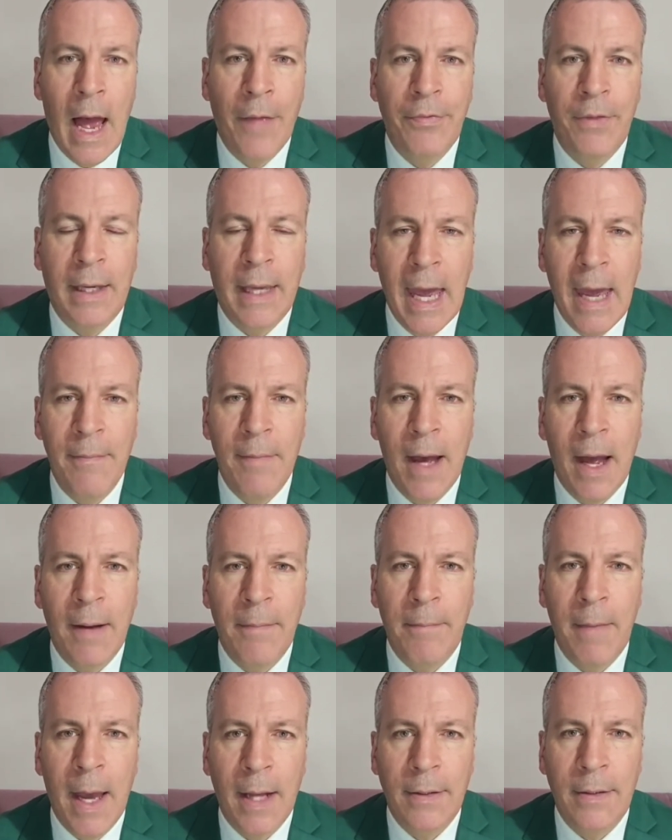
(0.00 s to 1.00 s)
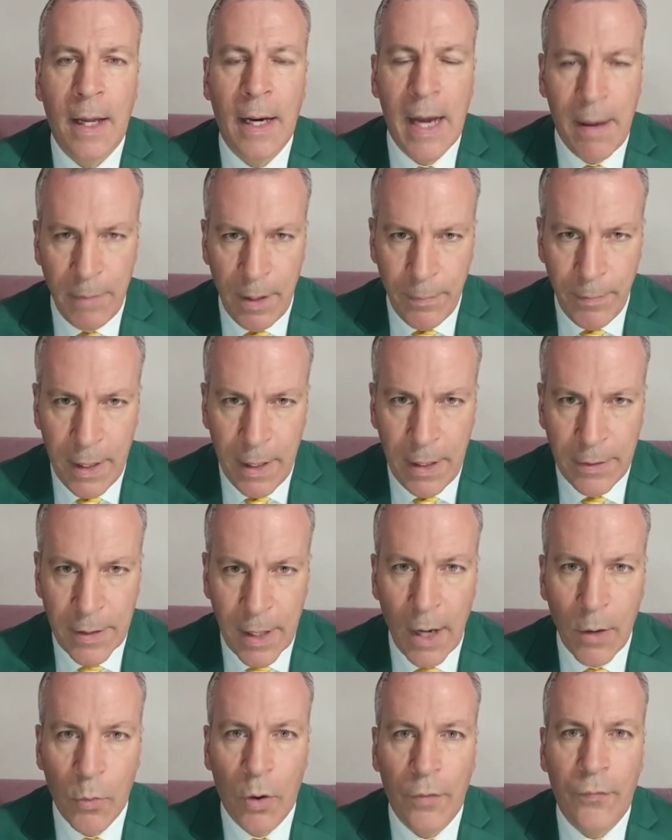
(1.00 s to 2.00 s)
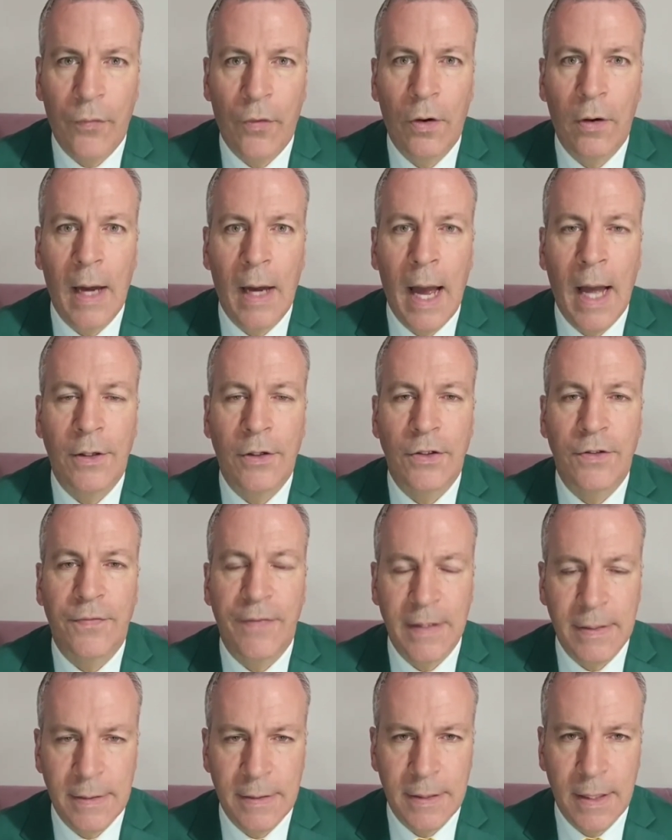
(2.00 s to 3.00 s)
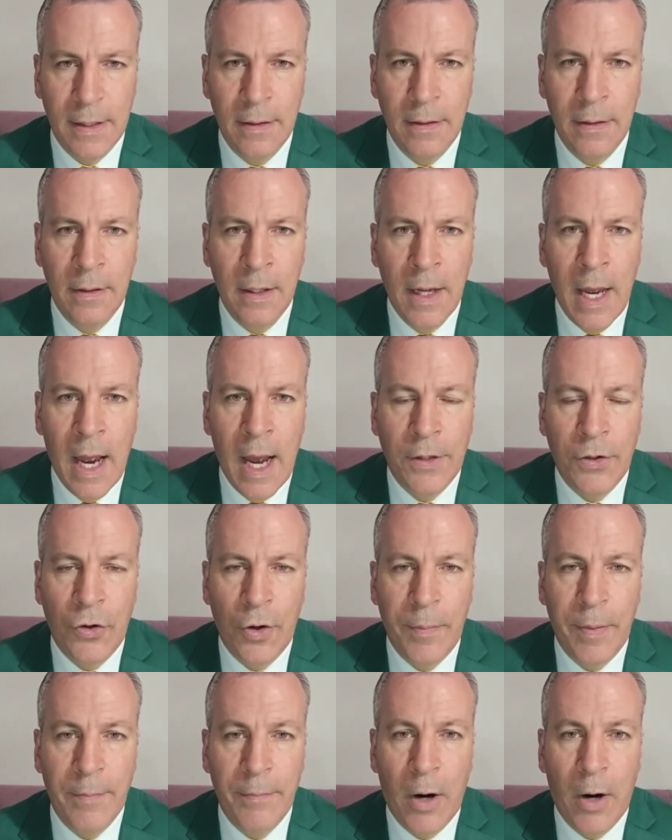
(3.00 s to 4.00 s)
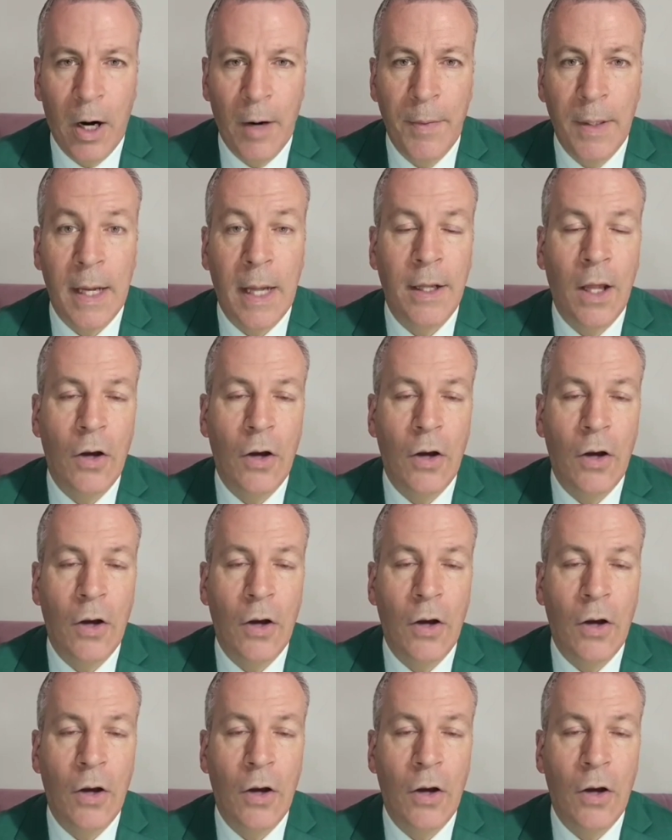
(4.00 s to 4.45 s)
And they came and met an MEP that I work for, Anders Vistisen, in the European Parliament.